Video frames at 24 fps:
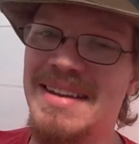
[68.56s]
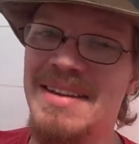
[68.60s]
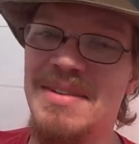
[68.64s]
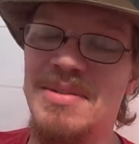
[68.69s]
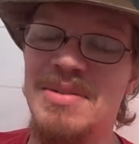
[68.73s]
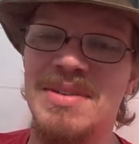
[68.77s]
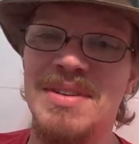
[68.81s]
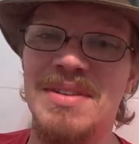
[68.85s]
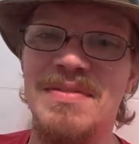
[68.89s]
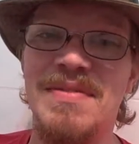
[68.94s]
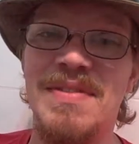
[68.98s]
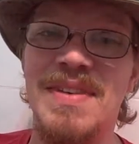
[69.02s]

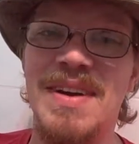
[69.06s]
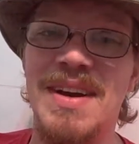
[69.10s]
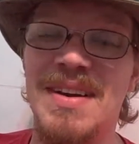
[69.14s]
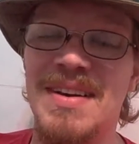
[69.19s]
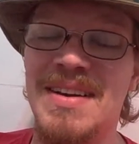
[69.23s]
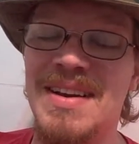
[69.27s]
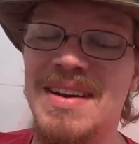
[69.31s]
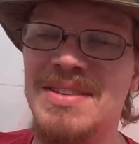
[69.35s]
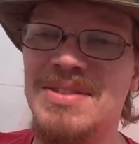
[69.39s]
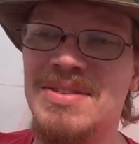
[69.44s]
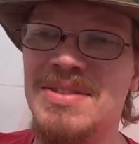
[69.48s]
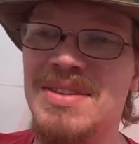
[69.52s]
there was a
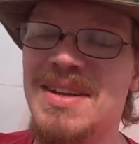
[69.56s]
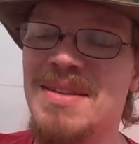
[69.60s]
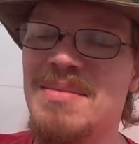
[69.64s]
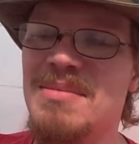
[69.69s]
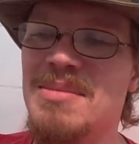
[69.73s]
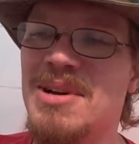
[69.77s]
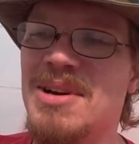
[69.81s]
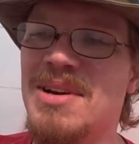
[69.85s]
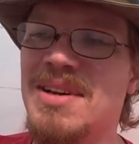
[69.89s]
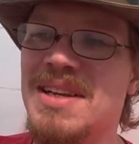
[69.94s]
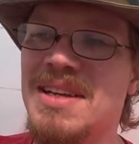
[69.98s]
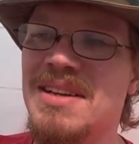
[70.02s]
very
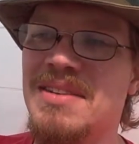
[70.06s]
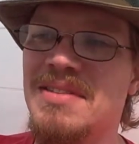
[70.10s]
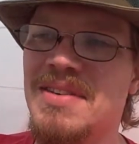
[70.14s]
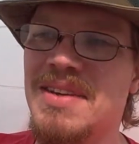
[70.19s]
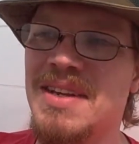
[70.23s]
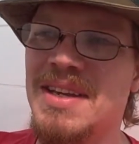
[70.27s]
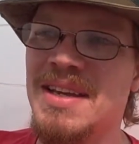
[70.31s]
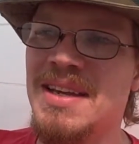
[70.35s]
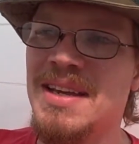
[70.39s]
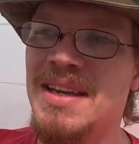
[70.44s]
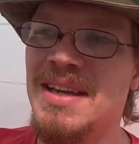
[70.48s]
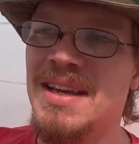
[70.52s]
interesting Blog
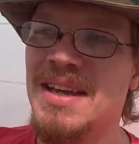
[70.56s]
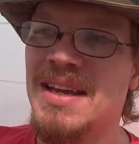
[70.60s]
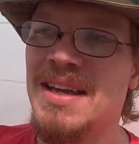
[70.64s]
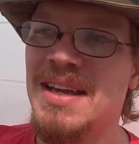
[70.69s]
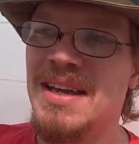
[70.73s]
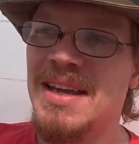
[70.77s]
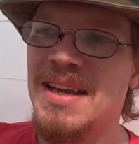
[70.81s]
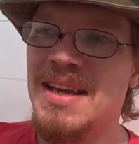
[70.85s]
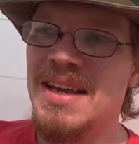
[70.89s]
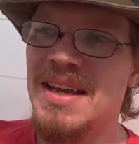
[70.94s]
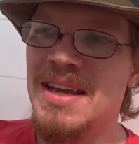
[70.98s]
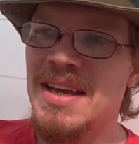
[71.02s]
TV,
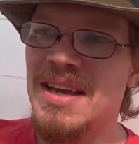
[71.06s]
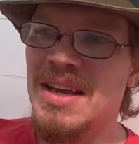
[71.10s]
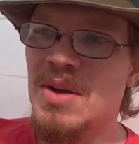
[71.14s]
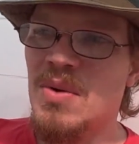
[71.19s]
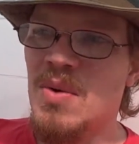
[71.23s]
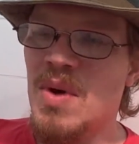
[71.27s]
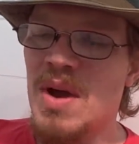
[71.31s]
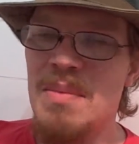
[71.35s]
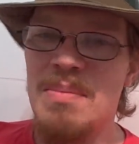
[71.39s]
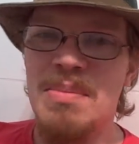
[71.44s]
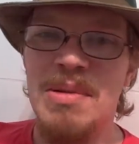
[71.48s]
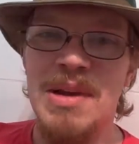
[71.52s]

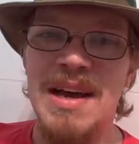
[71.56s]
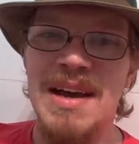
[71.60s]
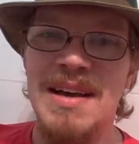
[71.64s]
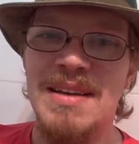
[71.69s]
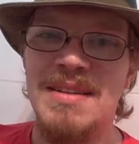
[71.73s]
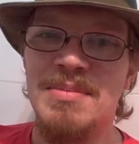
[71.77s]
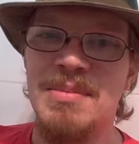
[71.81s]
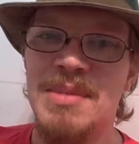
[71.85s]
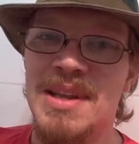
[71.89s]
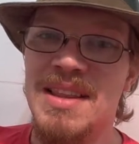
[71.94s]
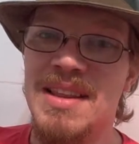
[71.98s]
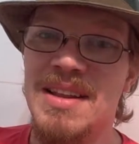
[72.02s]
quite
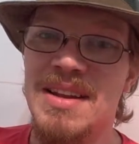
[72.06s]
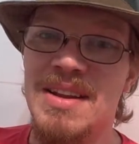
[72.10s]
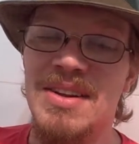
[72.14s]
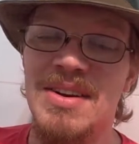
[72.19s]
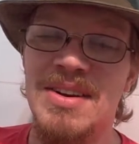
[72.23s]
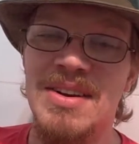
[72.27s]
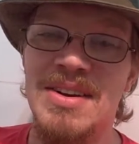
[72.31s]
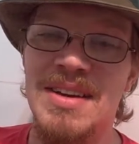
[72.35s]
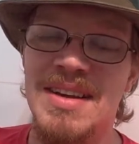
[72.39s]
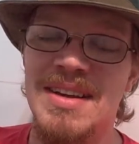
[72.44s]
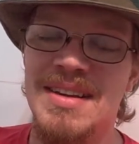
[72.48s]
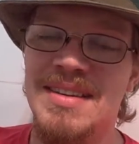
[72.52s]
possibly the
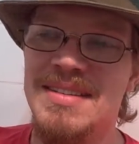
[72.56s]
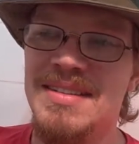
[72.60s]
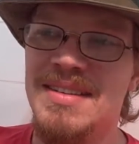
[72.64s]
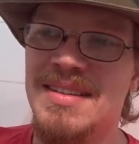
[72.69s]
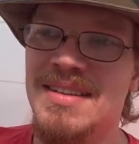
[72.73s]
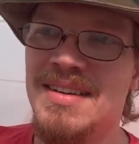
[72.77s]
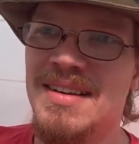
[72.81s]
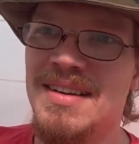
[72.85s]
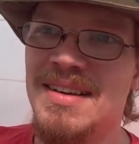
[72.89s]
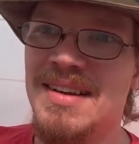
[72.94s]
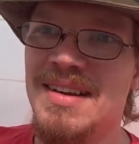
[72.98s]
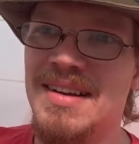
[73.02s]

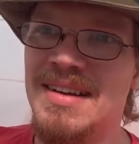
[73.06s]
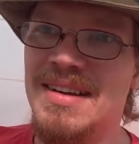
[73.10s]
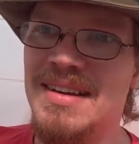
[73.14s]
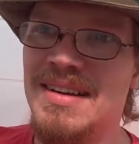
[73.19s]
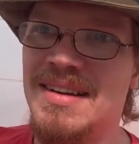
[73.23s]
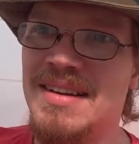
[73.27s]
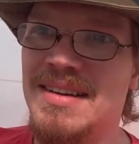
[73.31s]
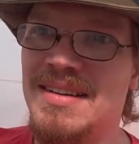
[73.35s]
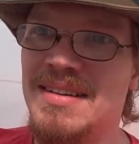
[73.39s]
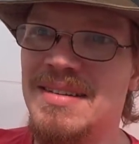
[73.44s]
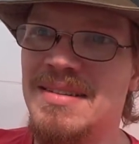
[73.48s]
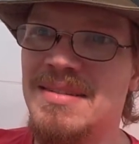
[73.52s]
longest
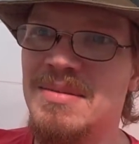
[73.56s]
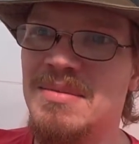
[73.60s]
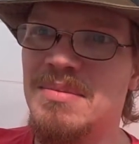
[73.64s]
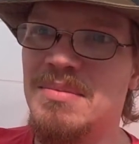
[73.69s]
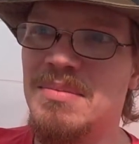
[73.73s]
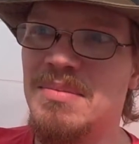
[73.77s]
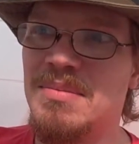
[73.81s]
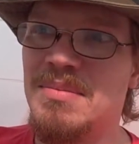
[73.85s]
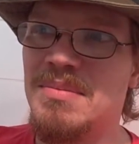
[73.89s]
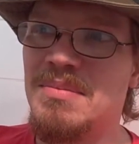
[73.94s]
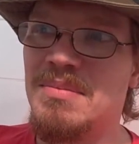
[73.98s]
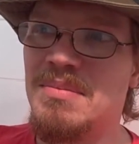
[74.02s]

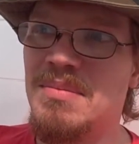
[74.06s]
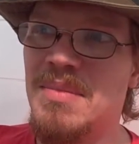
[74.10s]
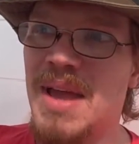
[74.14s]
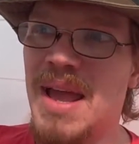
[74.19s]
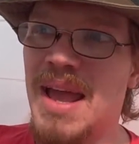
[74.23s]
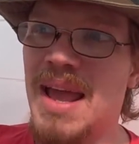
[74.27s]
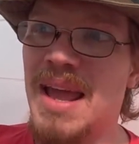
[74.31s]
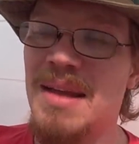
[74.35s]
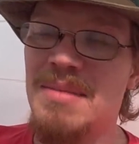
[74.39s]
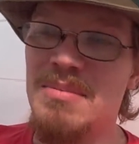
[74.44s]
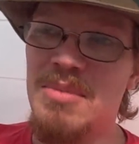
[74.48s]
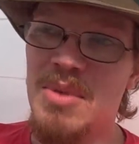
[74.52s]

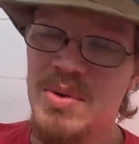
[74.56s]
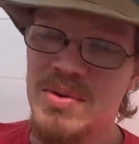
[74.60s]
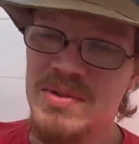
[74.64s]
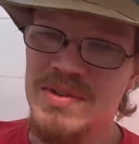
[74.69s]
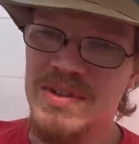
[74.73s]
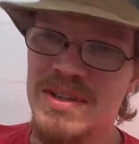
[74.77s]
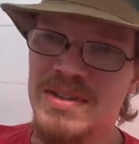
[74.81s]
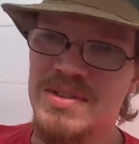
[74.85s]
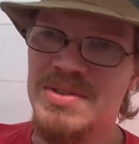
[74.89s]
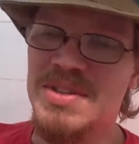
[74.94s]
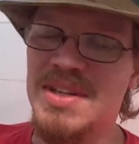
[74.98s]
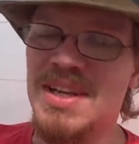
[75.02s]
and
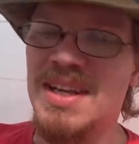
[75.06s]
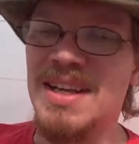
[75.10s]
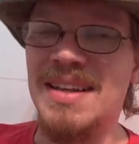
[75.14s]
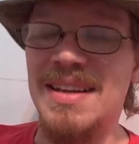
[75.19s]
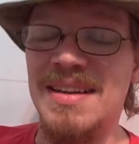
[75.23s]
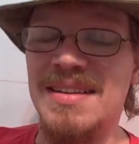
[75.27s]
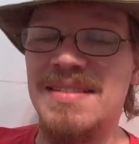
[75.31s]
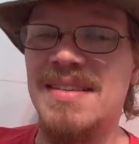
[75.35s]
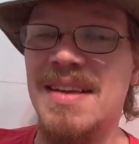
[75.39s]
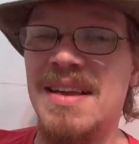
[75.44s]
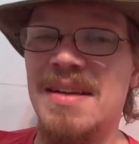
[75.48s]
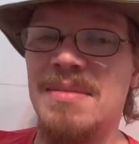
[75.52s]
most interesting
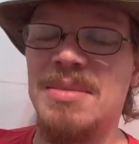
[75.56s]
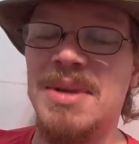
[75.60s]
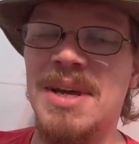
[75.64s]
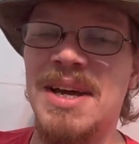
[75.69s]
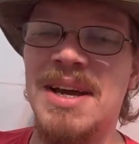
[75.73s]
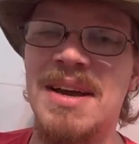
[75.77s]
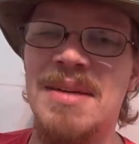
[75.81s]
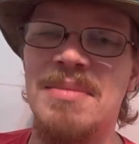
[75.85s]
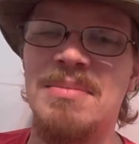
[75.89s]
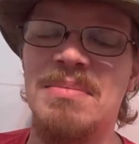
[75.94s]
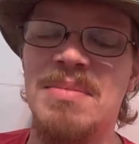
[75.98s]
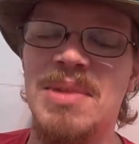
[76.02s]
at the same
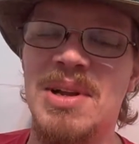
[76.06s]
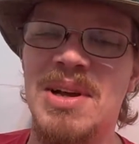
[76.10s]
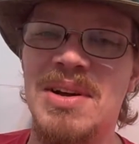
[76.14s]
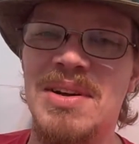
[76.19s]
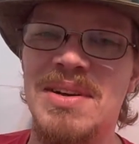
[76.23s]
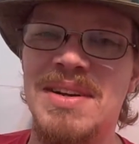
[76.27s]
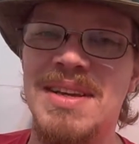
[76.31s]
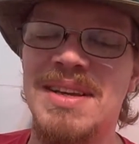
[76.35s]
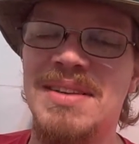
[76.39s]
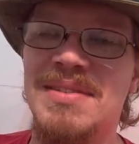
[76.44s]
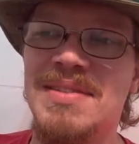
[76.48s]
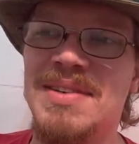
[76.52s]
time
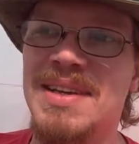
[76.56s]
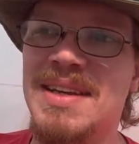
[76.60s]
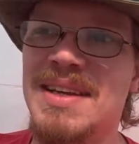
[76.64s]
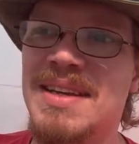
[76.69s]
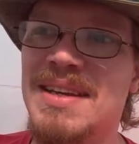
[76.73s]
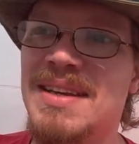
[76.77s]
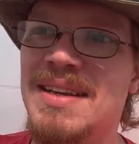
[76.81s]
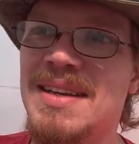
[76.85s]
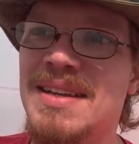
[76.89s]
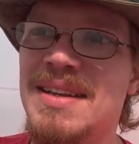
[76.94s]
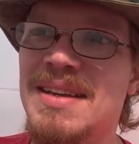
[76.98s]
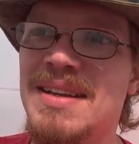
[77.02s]
Blog
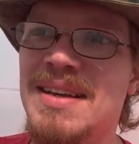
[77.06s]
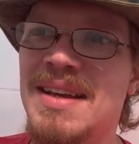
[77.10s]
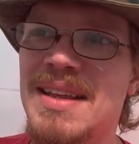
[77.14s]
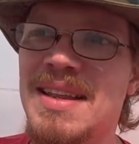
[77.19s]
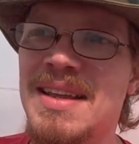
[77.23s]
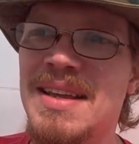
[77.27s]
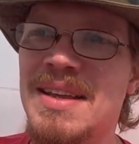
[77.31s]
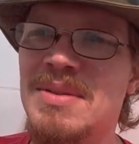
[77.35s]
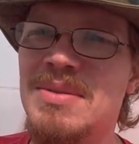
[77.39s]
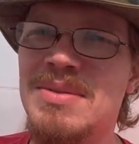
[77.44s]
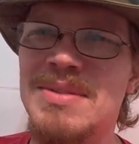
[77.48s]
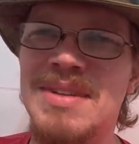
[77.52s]
TV. I
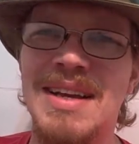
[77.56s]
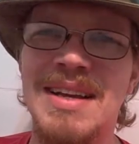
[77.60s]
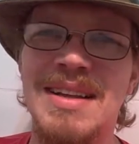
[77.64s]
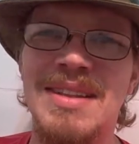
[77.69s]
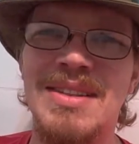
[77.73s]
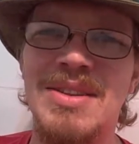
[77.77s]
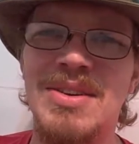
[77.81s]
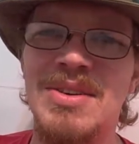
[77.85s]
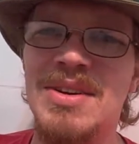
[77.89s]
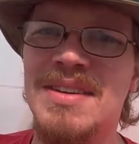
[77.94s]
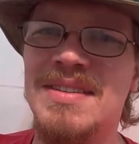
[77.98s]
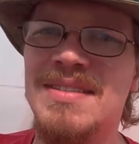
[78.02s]
think it was
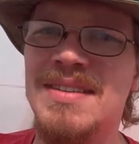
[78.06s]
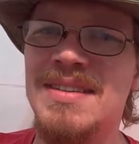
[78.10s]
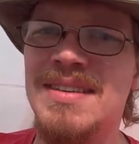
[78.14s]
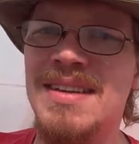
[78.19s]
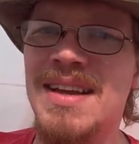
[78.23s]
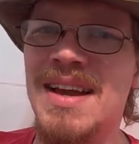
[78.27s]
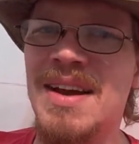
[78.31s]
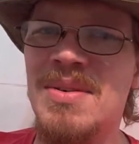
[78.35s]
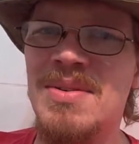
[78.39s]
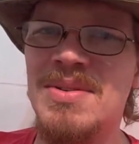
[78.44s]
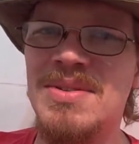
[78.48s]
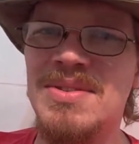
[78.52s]
like
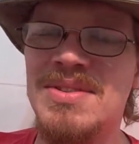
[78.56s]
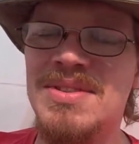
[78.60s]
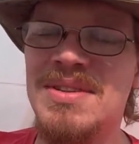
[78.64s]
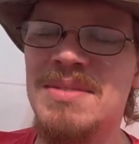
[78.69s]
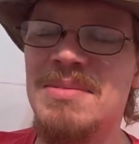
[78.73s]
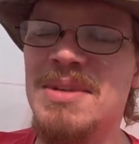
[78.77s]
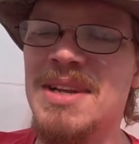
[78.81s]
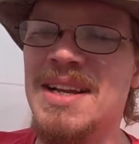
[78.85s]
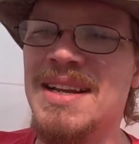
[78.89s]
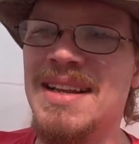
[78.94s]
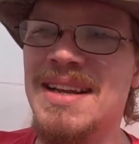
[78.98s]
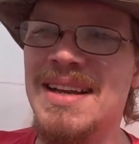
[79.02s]
36 hours or
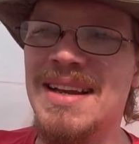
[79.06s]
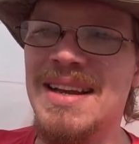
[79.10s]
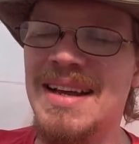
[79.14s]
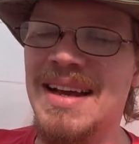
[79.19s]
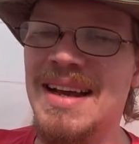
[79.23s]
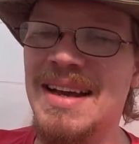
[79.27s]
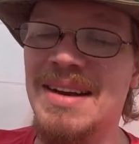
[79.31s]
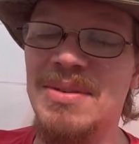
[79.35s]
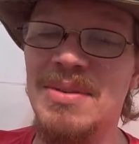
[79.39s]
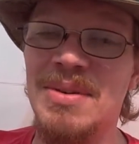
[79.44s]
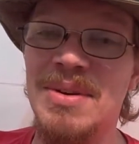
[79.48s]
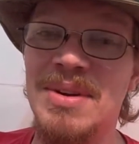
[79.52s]
something like that.
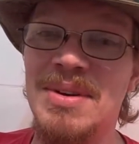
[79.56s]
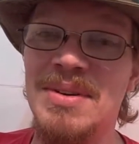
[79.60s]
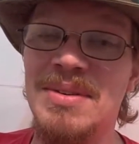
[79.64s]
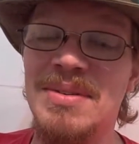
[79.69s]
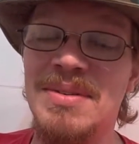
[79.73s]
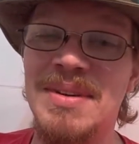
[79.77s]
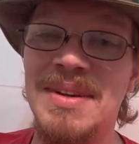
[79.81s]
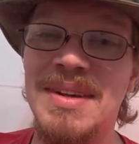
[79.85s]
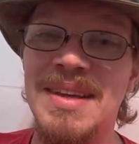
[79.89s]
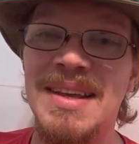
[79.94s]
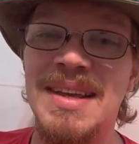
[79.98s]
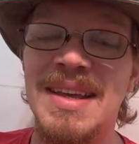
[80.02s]
I don't know.
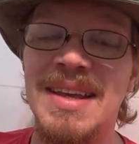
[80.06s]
